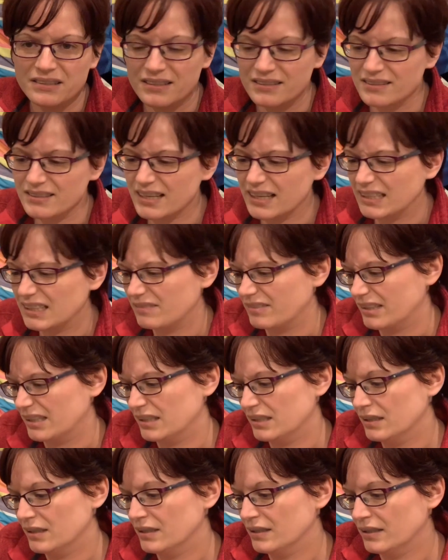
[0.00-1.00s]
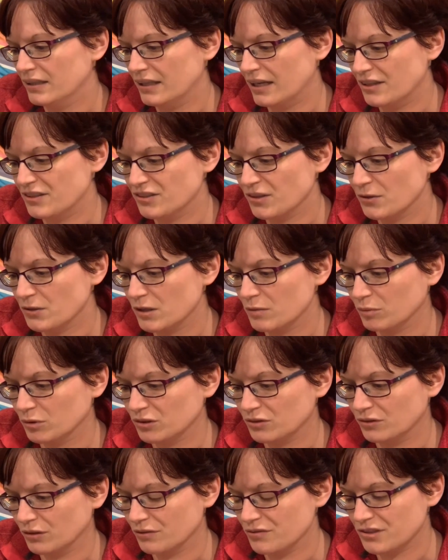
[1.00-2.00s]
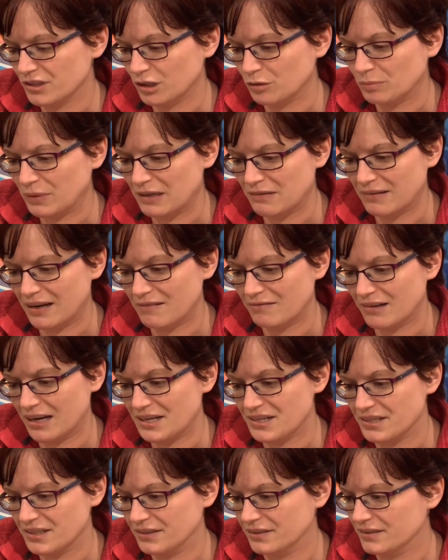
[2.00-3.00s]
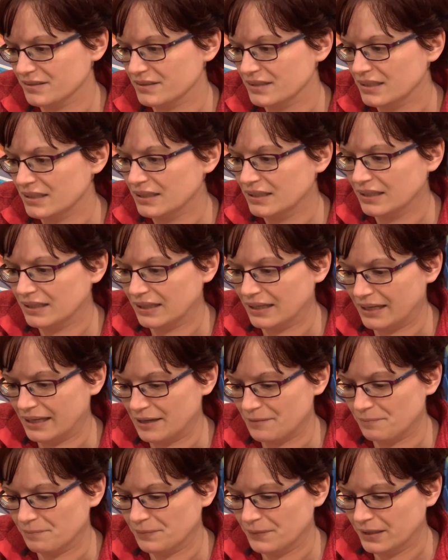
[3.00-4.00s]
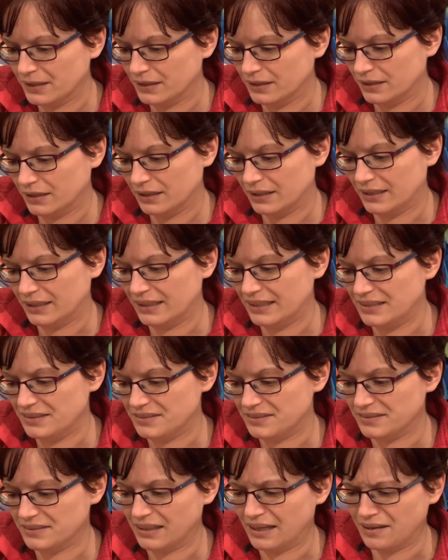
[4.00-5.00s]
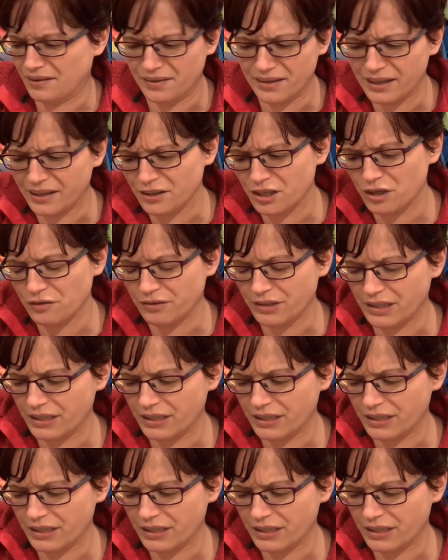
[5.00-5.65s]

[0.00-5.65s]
it's kind of a soakable stuff sold by Rat Rations. I think I covered